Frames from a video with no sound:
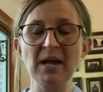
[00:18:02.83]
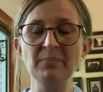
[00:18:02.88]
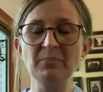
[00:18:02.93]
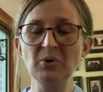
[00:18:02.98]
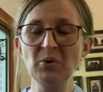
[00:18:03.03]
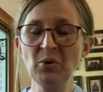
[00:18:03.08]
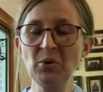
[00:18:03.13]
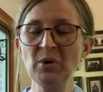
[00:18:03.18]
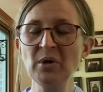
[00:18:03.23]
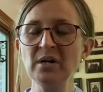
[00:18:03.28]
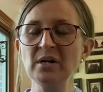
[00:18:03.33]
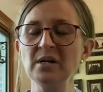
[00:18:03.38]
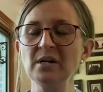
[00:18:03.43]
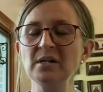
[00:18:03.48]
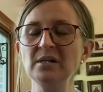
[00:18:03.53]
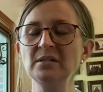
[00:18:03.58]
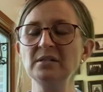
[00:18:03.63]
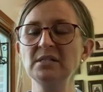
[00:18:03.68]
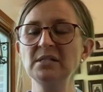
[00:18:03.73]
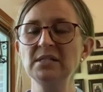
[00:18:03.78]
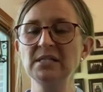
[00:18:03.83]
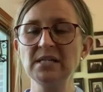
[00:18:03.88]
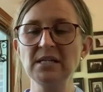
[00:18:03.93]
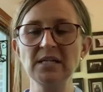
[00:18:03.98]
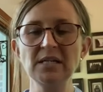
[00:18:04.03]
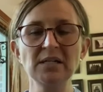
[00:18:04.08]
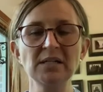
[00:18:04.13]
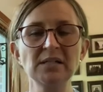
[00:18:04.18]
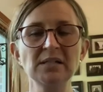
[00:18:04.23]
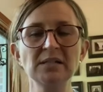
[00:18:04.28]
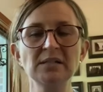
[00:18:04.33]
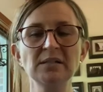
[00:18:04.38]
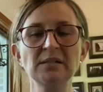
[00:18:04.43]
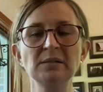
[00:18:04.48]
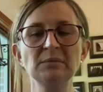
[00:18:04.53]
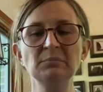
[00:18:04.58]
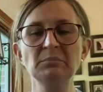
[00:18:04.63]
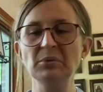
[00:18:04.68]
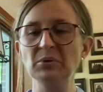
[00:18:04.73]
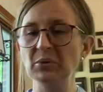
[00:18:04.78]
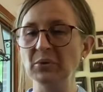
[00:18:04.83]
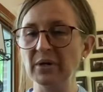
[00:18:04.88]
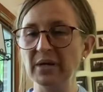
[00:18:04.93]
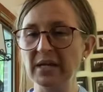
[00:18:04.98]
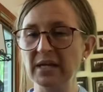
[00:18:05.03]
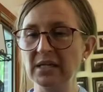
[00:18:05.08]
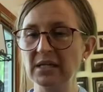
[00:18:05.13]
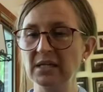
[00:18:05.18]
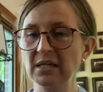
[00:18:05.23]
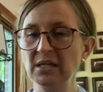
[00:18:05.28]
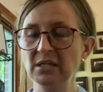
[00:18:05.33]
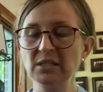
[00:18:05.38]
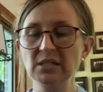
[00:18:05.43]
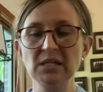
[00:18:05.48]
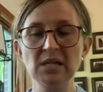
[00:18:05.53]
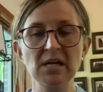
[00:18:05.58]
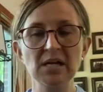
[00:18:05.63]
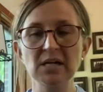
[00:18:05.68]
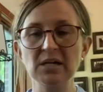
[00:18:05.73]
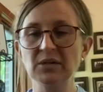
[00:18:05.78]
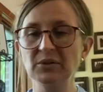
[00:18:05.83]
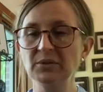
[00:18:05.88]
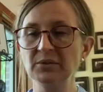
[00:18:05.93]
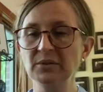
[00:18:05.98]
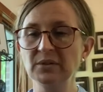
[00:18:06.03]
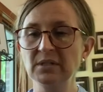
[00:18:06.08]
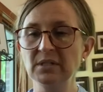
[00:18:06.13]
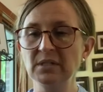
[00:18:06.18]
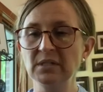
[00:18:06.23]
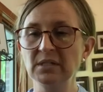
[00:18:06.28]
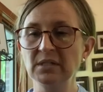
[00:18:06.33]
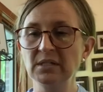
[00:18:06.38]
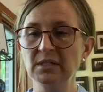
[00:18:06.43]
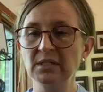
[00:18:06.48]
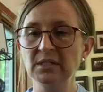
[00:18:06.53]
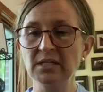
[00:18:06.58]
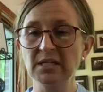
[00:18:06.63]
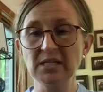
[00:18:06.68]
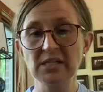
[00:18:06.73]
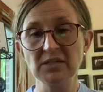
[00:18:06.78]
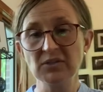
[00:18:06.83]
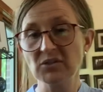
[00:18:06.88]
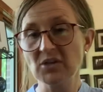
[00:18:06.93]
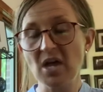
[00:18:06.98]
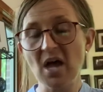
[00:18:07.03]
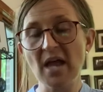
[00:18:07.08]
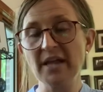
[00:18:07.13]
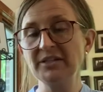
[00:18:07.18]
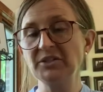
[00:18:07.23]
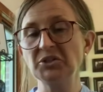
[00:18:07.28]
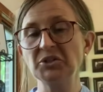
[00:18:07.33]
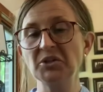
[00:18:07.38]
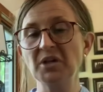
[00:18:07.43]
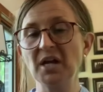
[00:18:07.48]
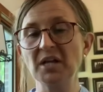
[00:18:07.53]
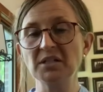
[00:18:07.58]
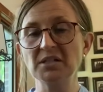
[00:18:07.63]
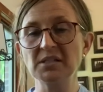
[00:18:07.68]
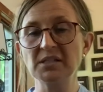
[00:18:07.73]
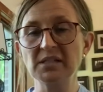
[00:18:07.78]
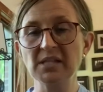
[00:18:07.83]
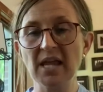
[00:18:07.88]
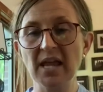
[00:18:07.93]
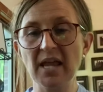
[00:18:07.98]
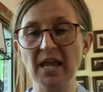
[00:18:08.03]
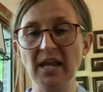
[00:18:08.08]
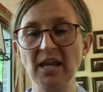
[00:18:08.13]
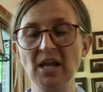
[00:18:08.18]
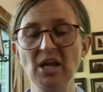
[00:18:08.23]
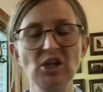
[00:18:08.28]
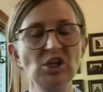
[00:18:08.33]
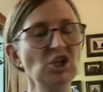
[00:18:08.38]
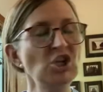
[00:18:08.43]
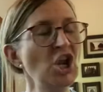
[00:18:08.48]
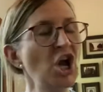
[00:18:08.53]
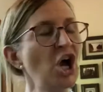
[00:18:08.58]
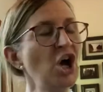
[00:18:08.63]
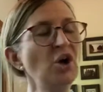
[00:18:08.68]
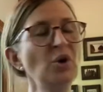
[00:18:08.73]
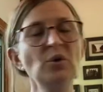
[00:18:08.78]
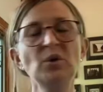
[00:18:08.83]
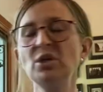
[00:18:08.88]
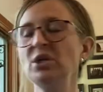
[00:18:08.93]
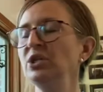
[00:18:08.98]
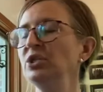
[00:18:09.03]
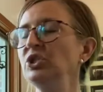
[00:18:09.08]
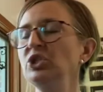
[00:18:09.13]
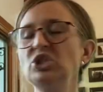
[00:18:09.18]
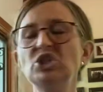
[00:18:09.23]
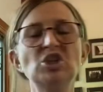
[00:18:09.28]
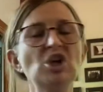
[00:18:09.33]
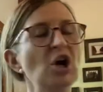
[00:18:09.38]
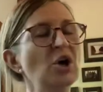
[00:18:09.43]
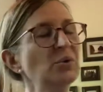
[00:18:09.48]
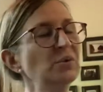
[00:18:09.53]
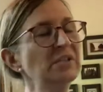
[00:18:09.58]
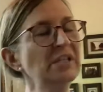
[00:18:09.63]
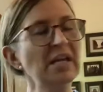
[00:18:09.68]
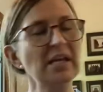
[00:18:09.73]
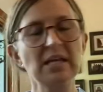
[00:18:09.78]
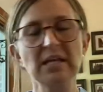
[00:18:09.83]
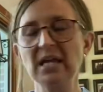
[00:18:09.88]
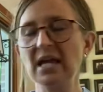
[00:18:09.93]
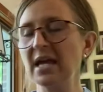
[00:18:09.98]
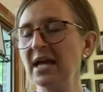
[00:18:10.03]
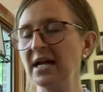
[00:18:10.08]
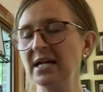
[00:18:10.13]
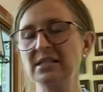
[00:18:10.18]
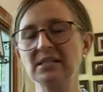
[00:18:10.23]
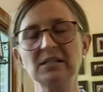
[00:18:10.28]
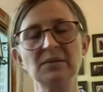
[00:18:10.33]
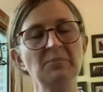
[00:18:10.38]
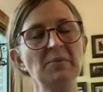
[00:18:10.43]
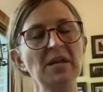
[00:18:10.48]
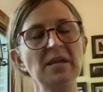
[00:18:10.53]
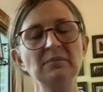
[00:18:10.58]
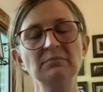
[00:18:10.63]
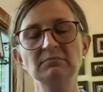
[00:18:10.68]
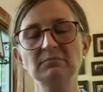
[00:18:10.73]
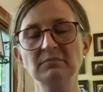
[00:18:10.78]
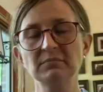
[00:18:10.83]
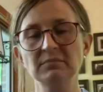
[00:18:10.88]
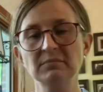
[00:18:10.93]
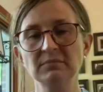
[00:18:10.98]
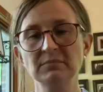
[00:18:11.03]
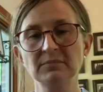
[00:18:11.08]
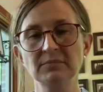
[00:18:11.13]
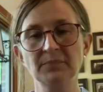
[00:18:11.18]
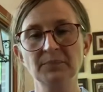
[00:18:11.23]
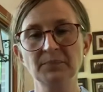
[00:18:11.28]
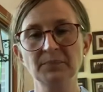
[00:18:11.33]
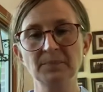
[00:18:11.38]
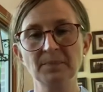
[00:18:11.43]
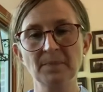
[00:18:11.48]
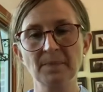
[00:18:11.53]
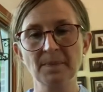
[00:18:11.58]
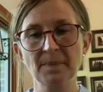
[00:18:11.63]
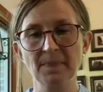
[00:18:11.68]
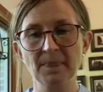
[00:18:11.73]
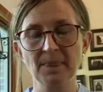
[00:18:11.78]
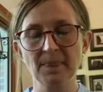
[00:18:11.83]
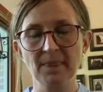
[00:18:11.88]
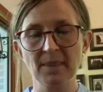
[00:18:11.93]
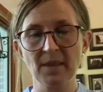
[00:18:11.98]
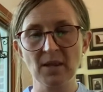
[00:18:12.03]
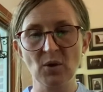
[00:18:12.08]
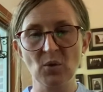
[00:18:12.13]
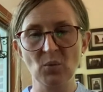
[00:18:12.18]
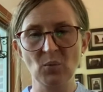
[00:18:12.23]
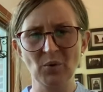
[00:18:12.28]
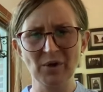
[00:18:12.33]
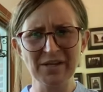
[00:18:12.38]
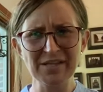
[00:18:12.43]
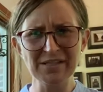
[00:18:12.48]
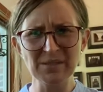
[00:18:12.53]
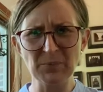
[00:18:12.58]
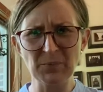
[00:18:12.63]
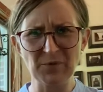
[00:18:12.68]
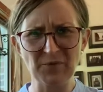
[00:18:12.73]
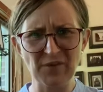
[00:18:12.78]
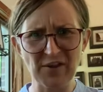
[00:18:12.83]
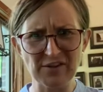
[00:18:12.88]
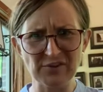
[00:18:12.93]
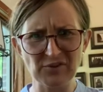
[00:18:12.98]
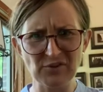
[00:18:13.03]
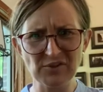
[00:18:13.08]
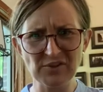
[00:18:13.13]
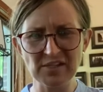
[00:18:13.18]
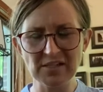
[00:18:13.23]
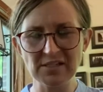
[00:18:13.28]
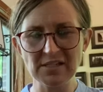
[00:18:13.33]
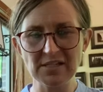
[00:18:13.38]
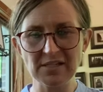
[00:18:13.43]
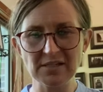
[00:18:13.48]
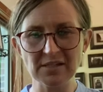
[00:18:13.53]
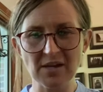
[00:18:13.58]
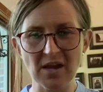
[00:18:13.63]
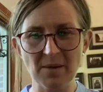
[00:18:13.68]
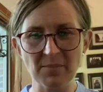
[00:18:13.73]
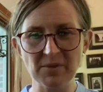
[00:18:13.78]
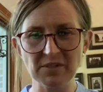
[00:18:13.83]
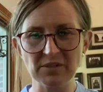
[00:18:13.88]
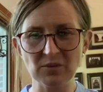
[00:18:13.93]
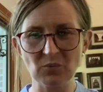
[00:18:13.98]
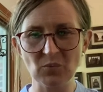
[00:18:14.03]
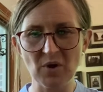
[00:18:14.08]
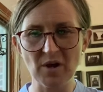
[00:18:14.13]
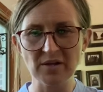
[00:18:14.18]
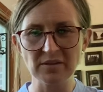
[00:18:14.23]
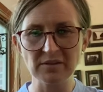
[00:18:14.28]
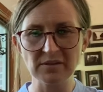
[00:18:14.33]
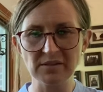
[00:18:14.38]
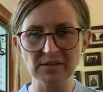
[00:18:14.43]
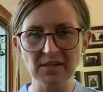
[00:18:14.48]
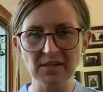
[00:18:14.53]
poor dear boy, no, it is kinder not to say. No, don't ask me. What is it, Professor? said Dean Thomas at once.